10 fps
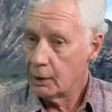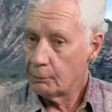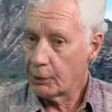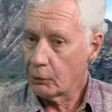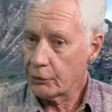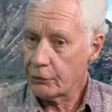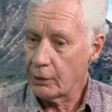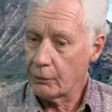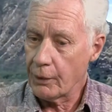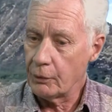but
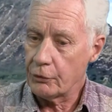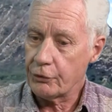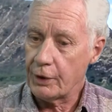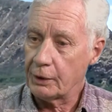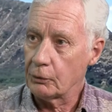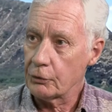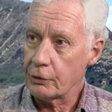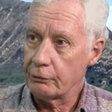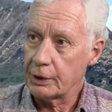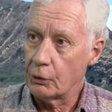also those signals
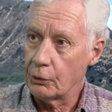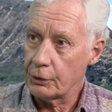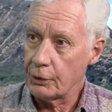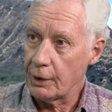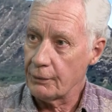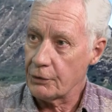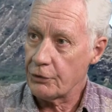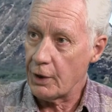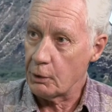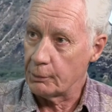are recorded in the
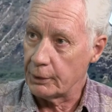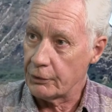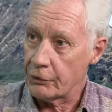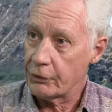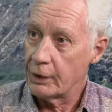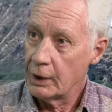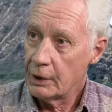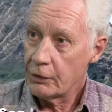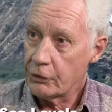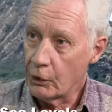sediments.
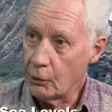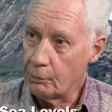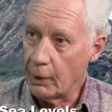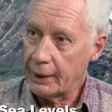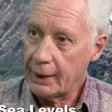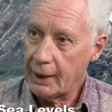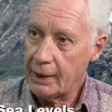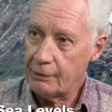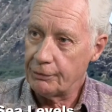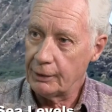So by
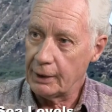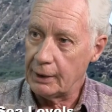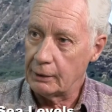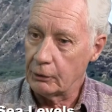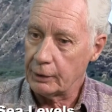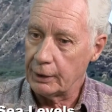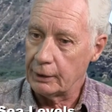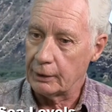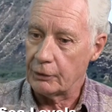carefully looking at